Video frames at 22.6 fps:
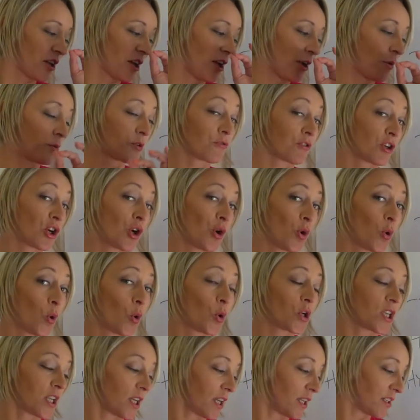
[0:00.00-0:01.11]
it was
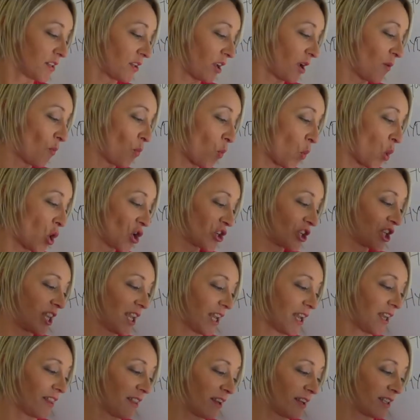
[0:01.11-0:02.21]
recorded that in 1
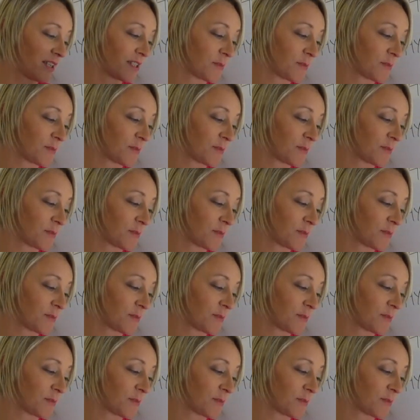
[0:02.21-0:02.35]
year they